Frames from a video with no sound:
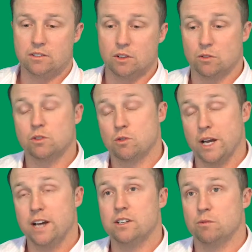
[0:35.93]
you know
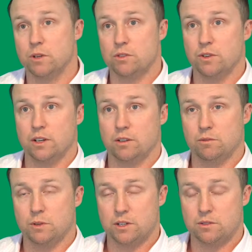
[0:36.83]
creating rich video,
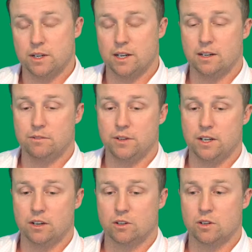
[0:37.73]
uh, rich uh,
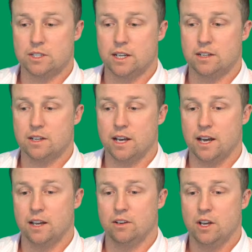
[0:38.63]
video content.
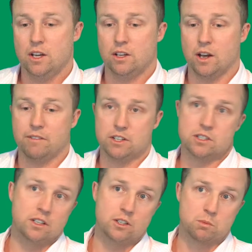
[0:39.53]
And you know, having
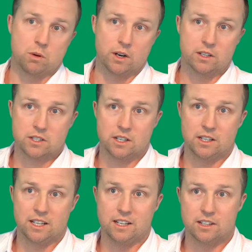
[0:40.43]
seen this product,
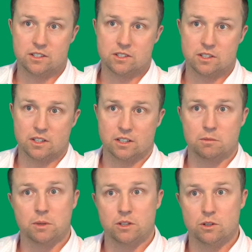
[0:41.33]
seeing the ease that it
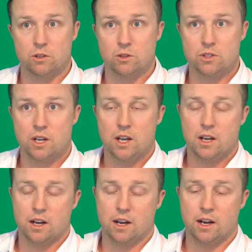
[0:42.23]
can be used,
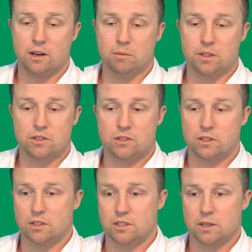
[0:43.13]
um, is
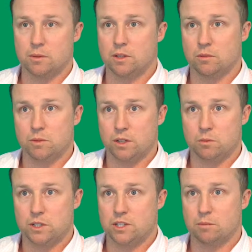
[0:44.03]
certainly something that you
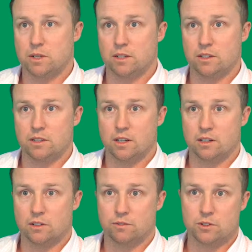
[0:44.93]
know, we jumped at the
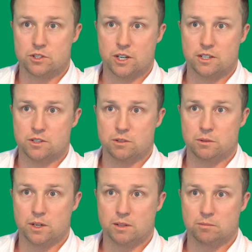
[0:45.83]
uh, the first chance to
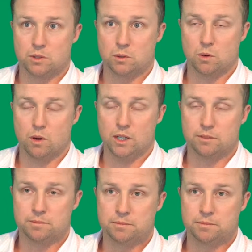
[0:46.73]
uh, to acquire.